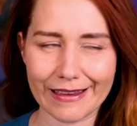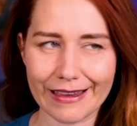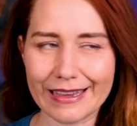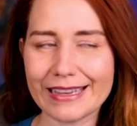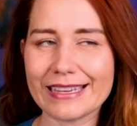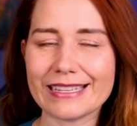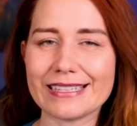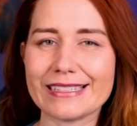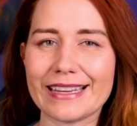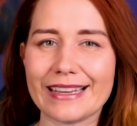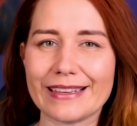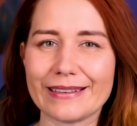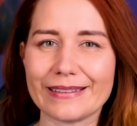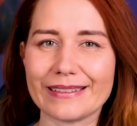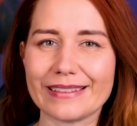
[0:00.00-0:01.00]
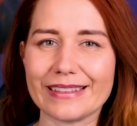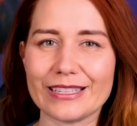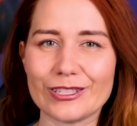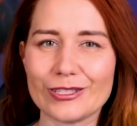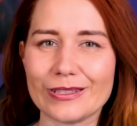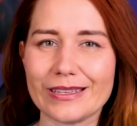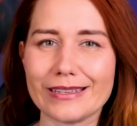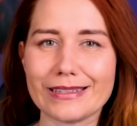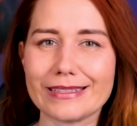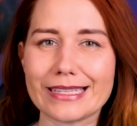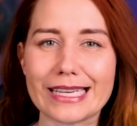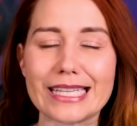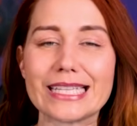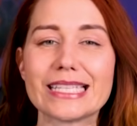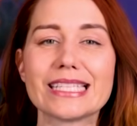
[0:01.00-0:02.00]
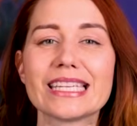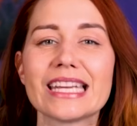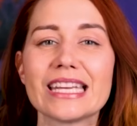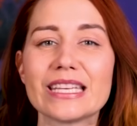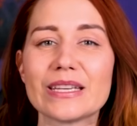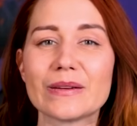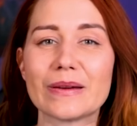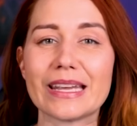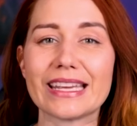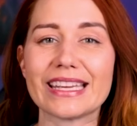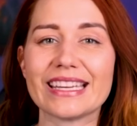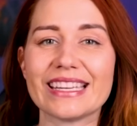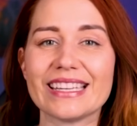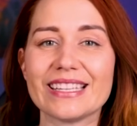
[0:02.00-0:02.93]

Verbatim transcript: I can tell that she is continuing